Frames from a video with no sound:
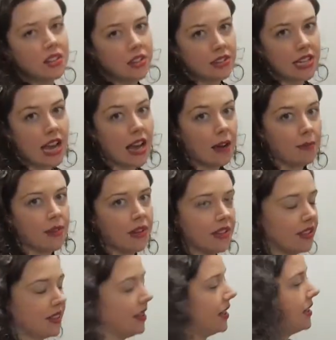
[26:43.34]
in your tab, there
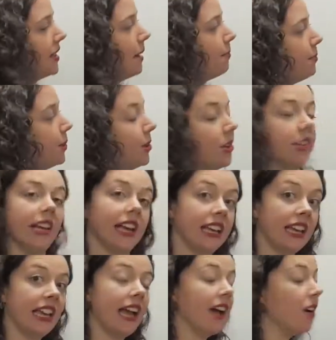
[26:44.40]
is an example
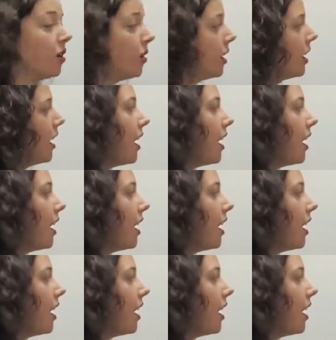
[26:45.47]
anyhow